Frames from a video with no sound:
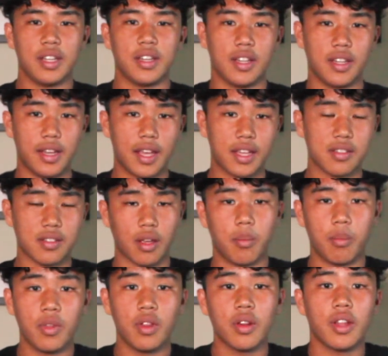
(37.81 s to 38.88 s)
the next time
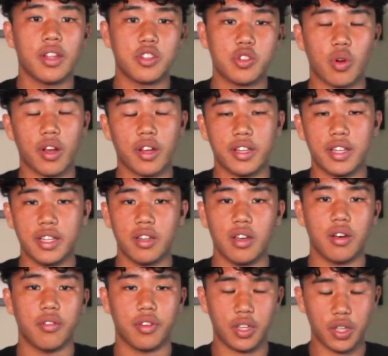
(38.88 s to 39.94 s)
that you are in need
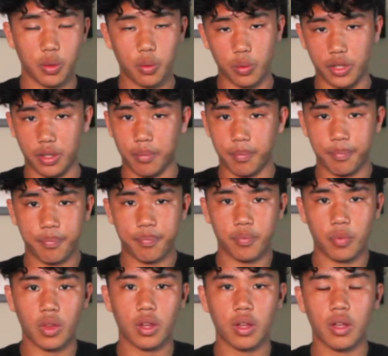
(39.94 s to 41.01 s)
of a good read.
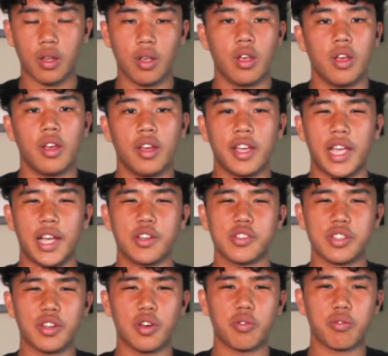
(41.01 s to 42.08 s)
Here's
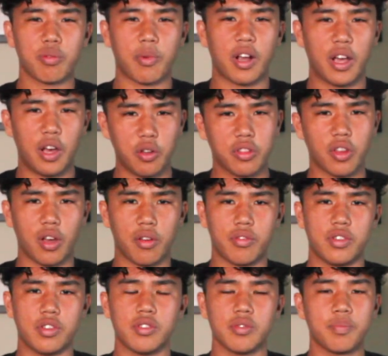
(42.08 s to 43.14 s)
a note from our health
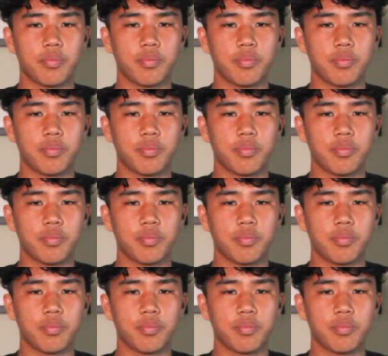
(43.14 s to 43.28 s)
office.